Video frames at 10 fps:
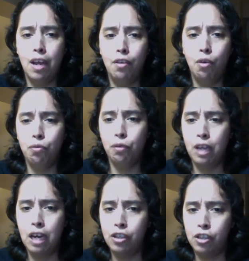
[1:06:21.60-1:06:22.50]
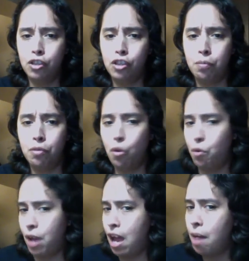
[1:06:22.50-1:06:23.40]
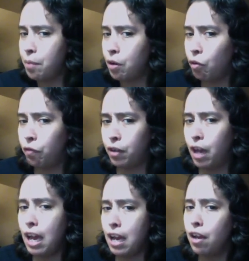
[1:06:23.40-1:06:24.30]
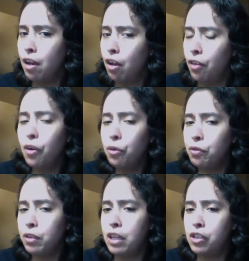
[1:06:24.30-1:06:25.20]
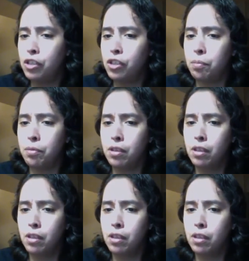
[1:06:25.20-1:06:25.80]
those relationships don't happen overnight. Those relationships,